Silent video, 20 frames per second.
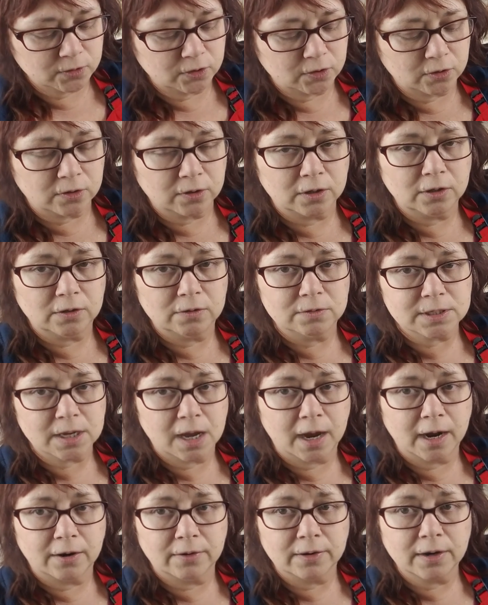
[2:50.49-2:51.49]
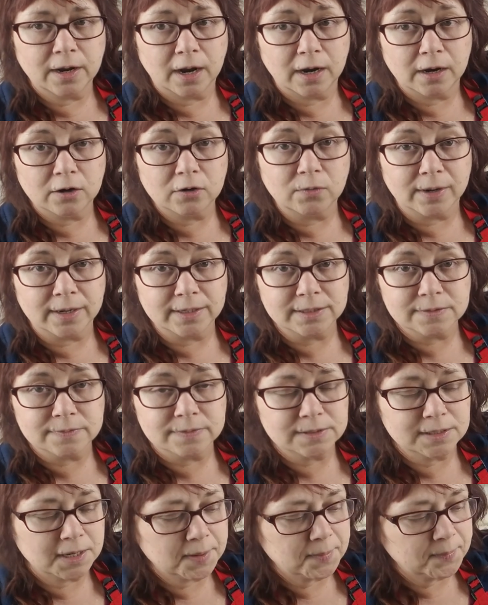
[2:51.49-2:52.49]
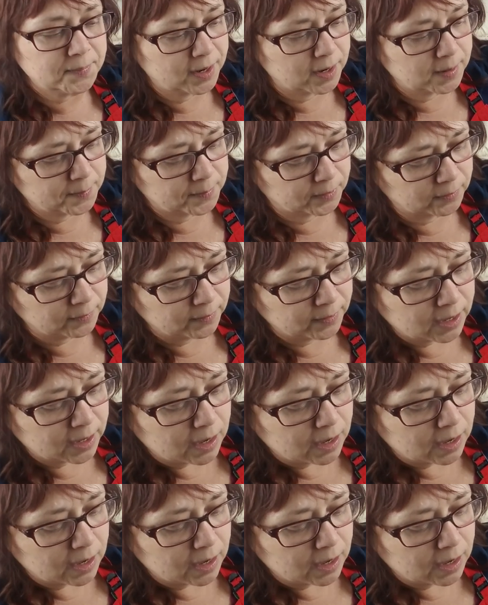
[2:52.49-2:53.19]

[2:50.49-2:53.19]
you're going to use higher and higher grades of sandpaper.